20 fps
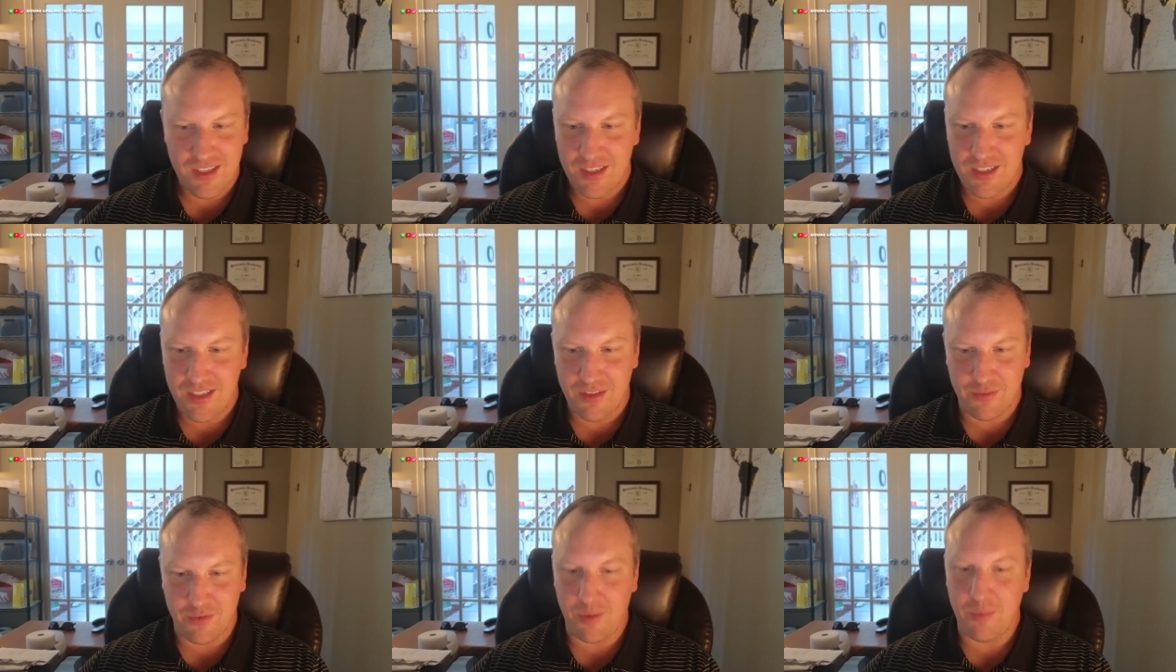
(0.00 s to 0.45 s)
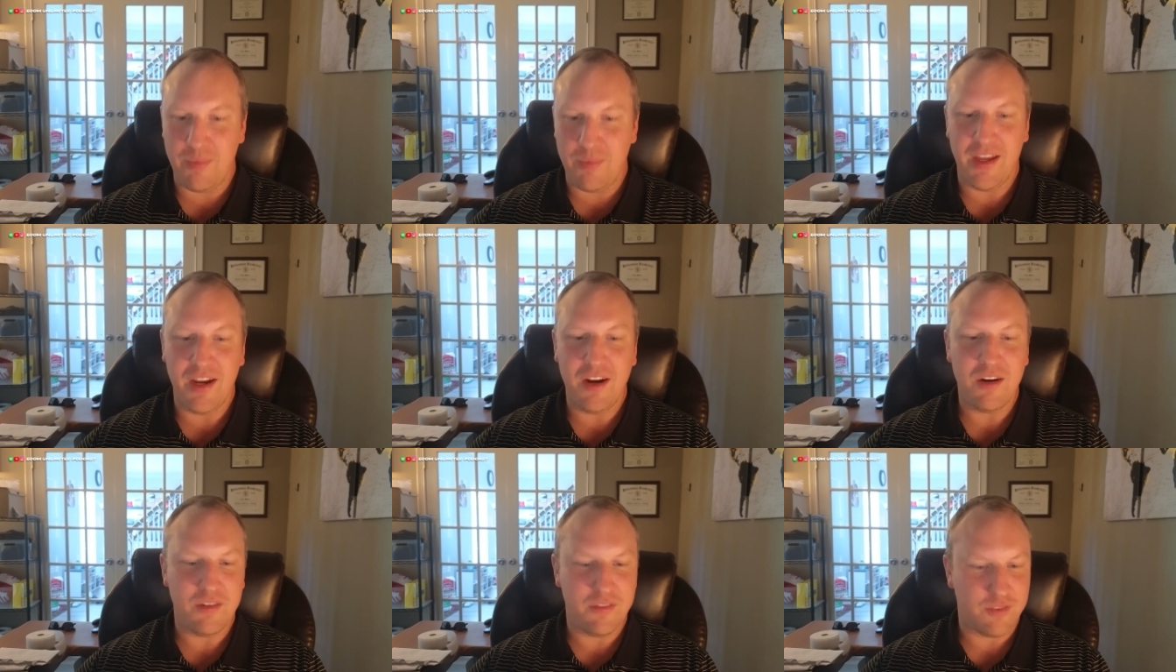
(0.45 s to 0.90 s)
from
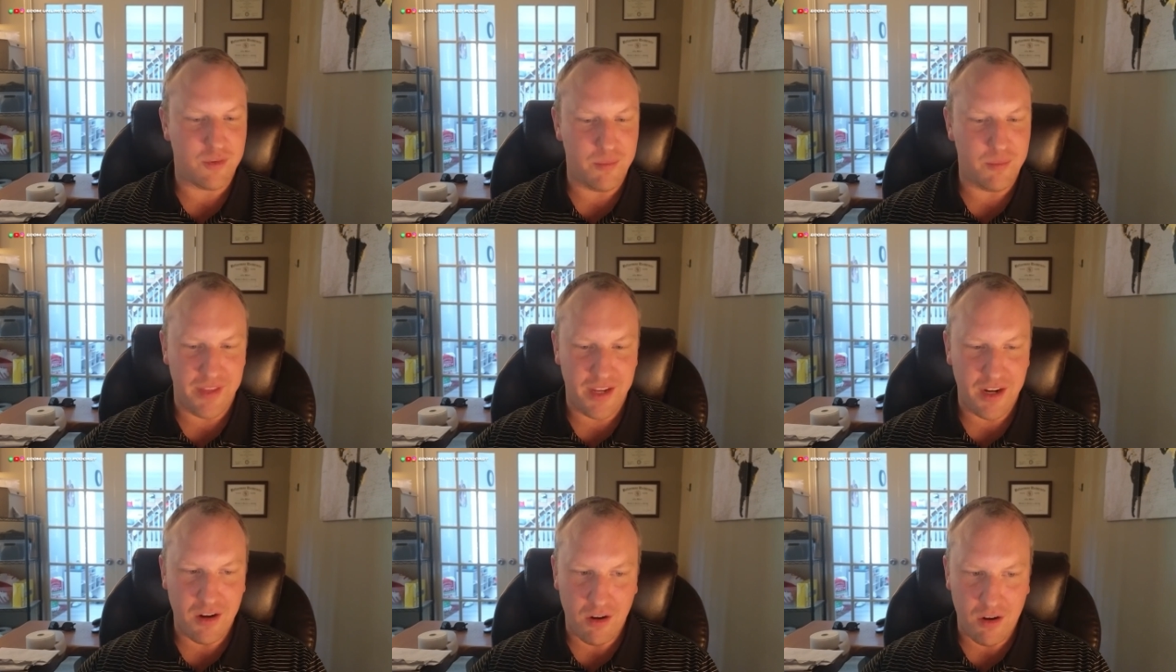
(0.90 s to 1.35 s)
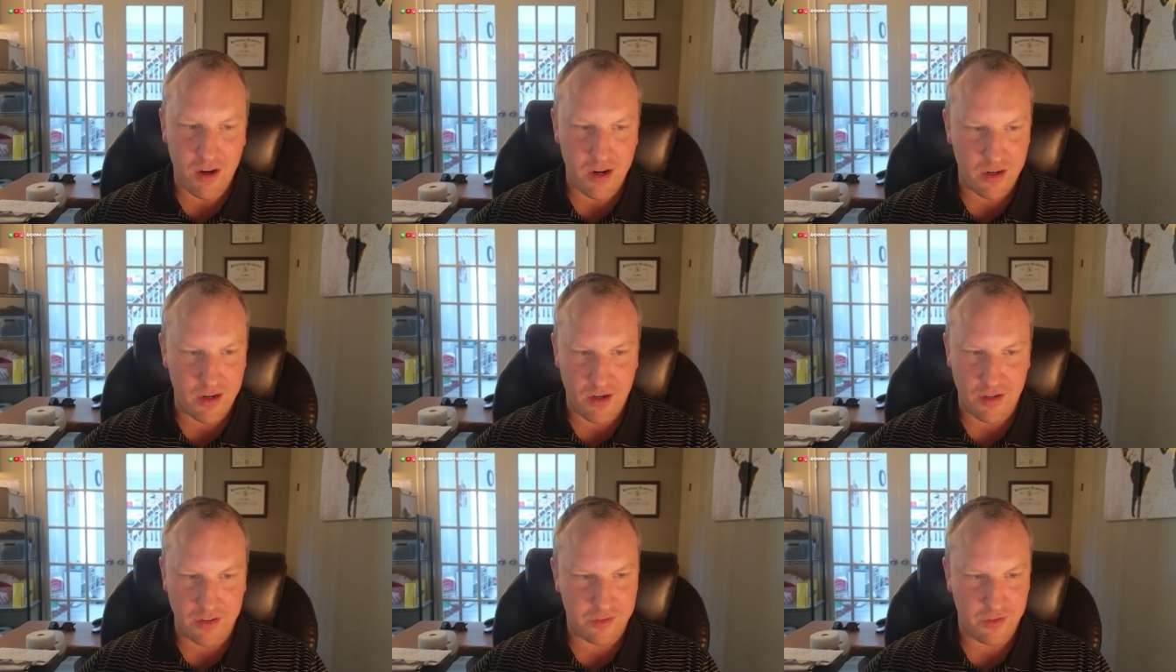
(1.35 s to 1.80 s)
there from there on
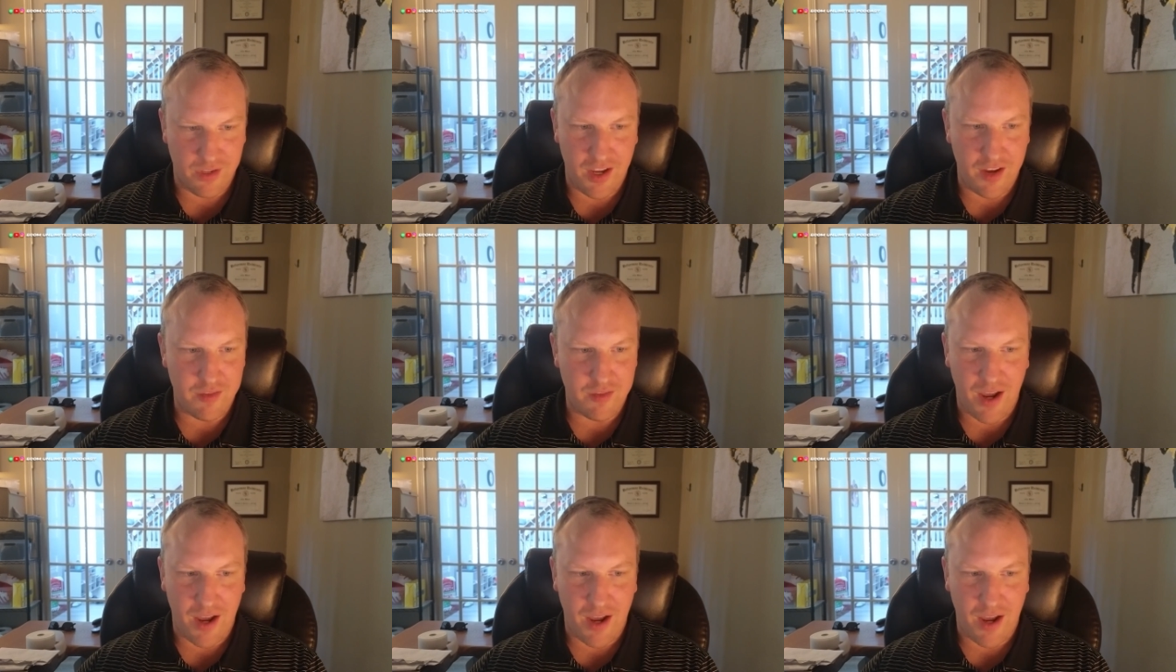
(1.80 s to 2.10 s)
honestly I've,